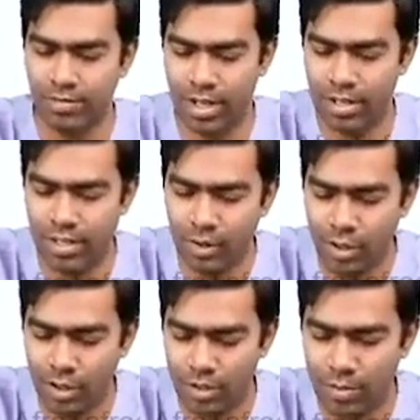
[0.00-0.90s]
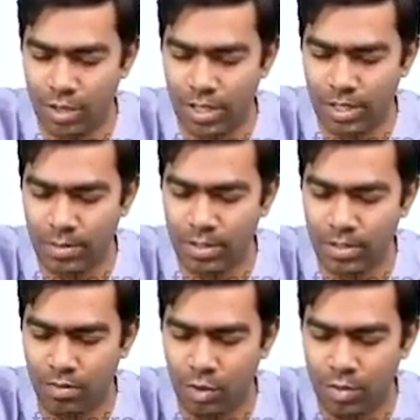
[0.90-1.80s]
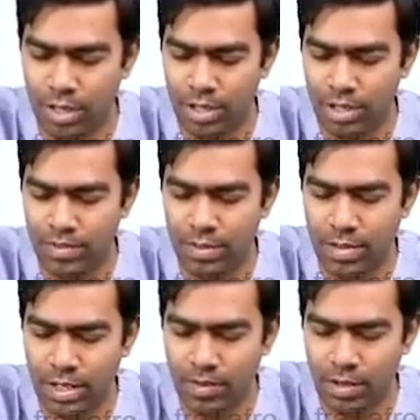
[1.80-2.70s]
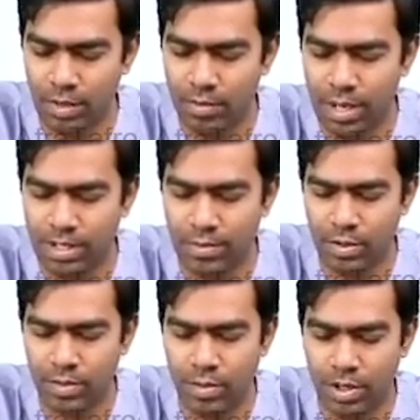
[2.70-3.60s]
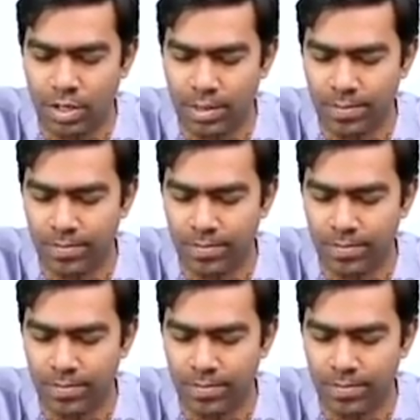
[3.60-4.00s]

where the urine osmolality in the presence of loop diuretics will be equal to plasma osmolality.